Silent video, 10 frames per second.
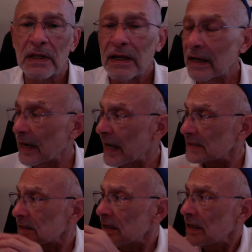And
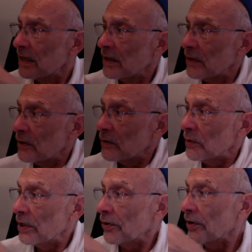lastly, we
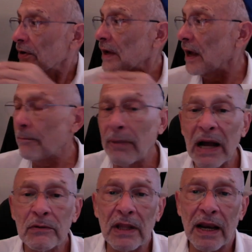learn
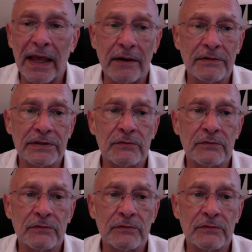about the language,